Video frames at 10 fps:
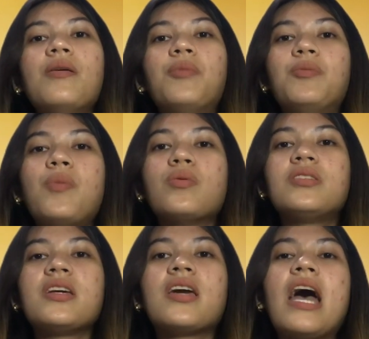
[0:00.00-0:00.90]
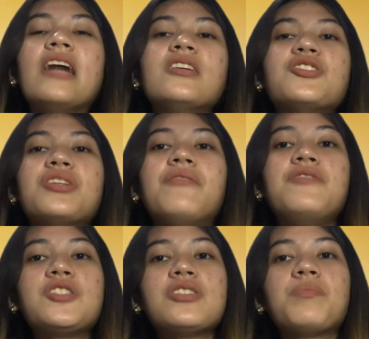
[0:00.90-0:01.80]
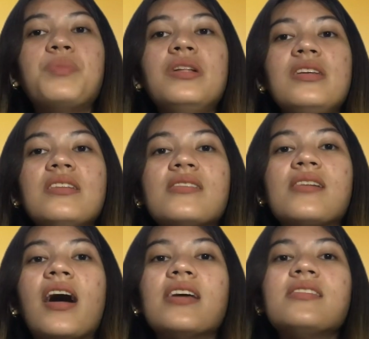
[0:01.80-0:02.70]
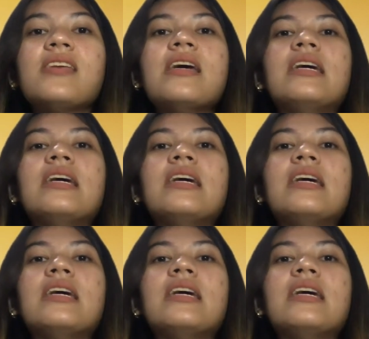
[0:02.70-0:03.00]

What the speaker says: promoting energy efficient building designs,